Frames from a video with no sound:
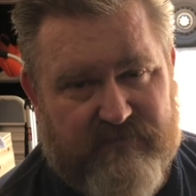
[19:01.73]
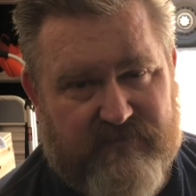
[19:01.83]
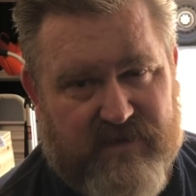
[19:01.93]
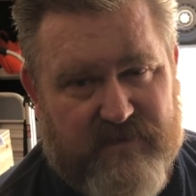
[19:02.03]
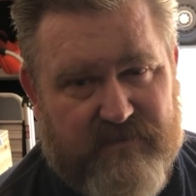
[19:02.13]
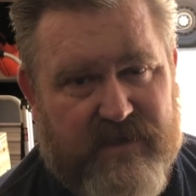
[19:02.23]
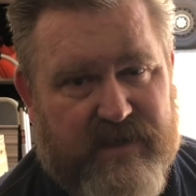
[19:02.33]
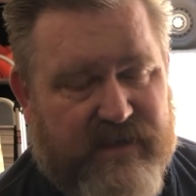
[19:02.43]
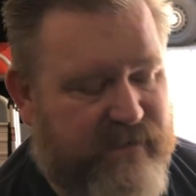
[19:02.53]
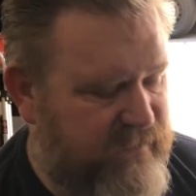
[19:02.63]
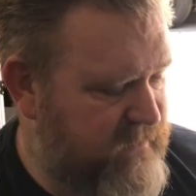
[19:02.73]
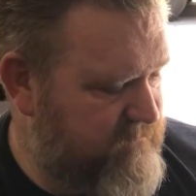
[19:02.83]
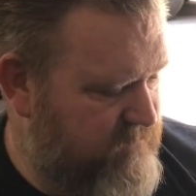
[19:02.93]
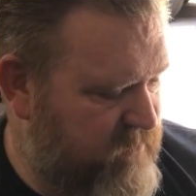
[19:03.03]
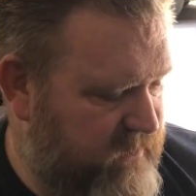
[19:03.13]
from
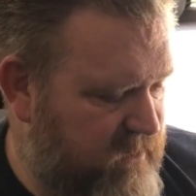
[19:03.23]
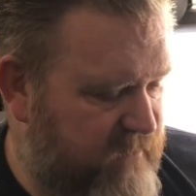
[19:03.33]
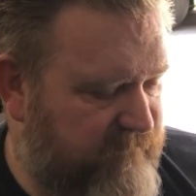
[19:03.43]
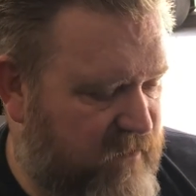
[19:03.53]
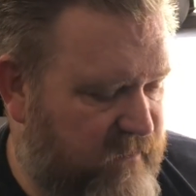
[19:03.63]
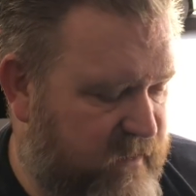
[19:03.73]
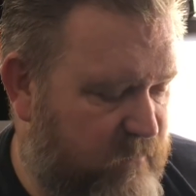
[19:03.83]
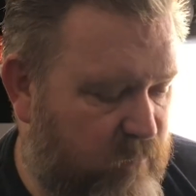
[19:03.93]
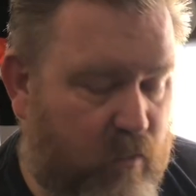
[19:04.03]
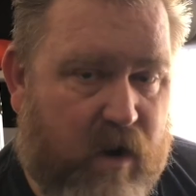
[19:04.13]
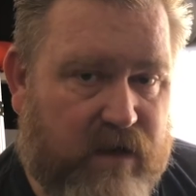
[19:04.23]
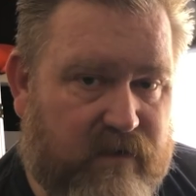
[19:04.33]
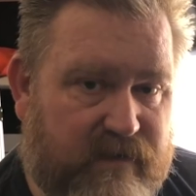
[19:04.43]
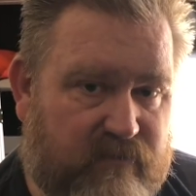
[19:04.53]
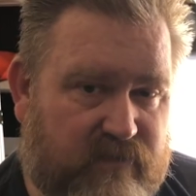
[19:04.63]
burning off all that water
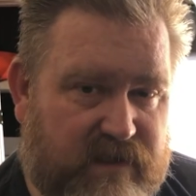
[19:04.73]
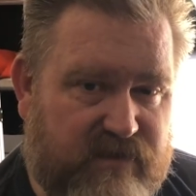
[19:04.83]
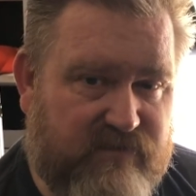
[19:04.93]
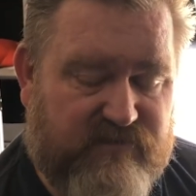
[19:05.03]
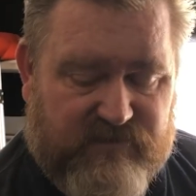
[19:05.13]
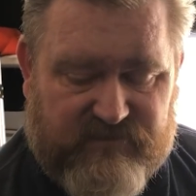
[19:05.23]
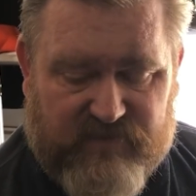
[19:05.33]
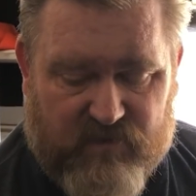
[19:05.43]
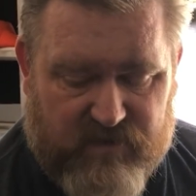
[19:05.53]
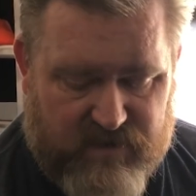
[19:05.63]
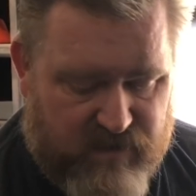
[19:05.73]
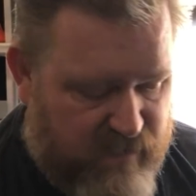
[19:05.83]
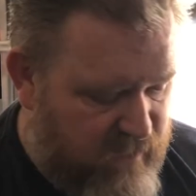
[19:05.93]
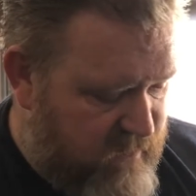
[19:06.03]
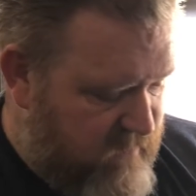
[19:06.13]
that we use to soak
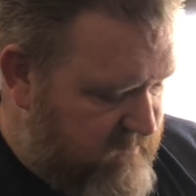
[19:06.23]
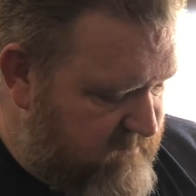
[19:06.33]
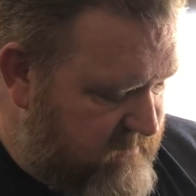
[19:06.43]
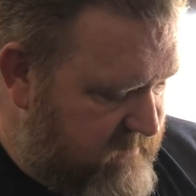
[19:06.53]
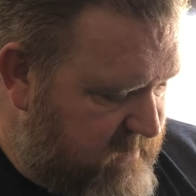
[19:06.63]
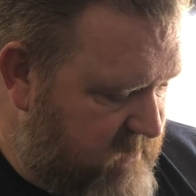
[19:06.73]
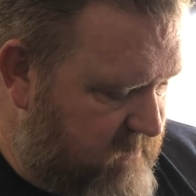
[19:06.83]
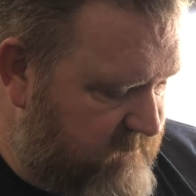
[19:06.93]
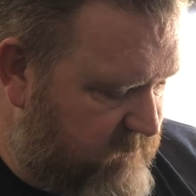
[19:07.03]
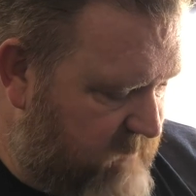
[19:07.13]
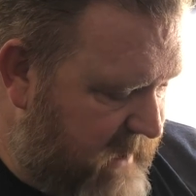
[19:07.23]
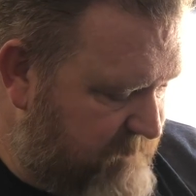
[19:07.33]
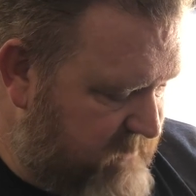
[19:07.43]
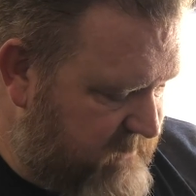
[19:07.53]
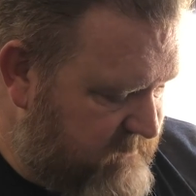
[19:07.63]
the
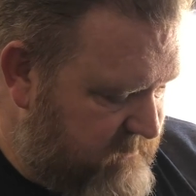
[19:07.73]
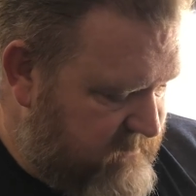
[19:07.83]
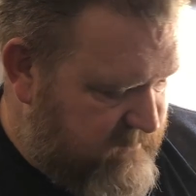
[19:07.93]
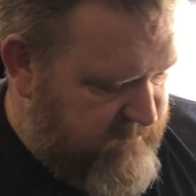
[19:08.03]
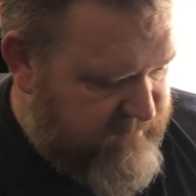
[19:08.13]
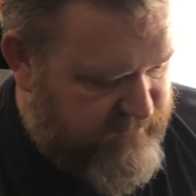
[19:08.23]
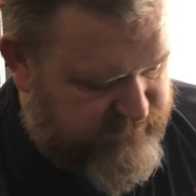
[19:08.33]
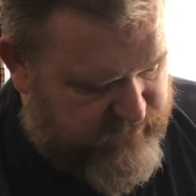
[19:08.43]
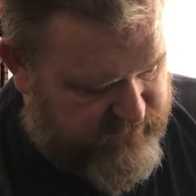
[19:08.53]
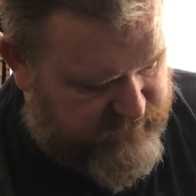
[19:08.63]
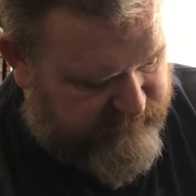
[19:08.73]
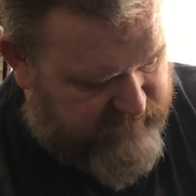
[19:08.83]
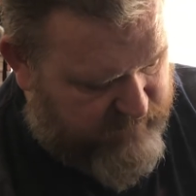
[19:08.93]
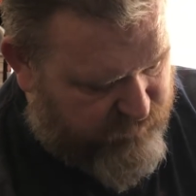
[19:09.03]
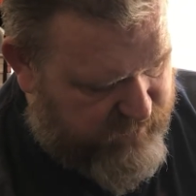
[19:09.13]
wrap in. That'll start to
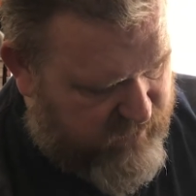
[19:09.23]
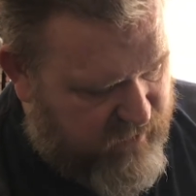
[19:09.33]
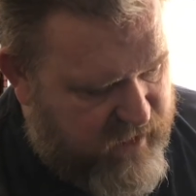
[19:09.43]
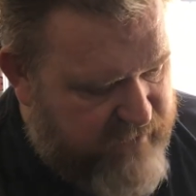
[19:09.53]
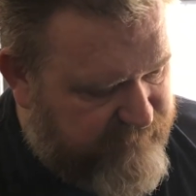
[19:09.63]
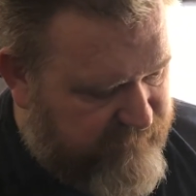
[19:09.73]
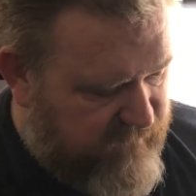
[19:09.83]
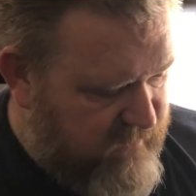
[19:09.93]
evaporate off.